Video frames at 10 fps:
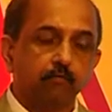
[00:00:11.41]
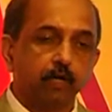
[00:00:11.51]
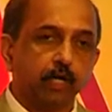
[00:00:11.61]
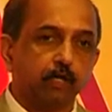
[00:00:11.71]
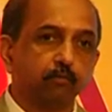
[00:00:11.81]

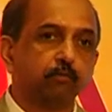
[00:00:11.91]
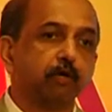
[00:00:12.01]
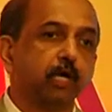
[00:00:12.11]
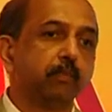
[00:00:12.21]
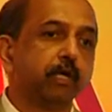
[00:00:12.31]
we need to
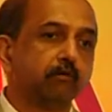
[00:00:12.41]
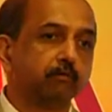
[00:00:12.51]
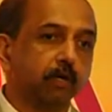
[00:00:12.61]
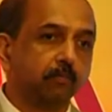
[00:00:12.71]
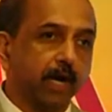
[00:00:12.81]
put them
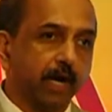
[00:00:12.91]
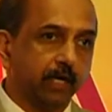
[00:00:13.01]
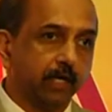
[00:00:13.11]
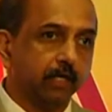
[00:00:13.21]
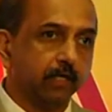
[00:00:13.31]
into a
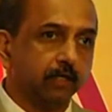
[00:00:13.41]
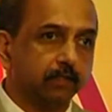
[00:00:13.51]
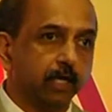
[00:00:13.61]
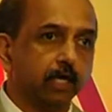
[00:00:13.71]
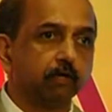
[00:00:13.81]
pack and
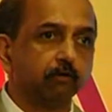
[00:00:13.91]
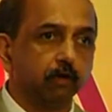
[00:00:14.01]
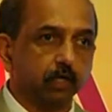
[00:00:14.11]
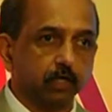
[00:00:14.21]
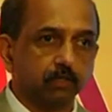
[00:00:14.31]
sell it
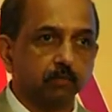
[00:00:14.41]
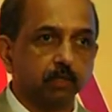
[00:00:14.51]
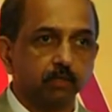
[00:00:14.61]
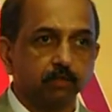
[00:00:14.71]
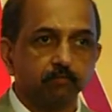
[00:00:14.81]
to our
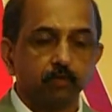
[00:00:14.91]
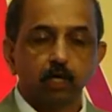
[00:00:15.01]
customers.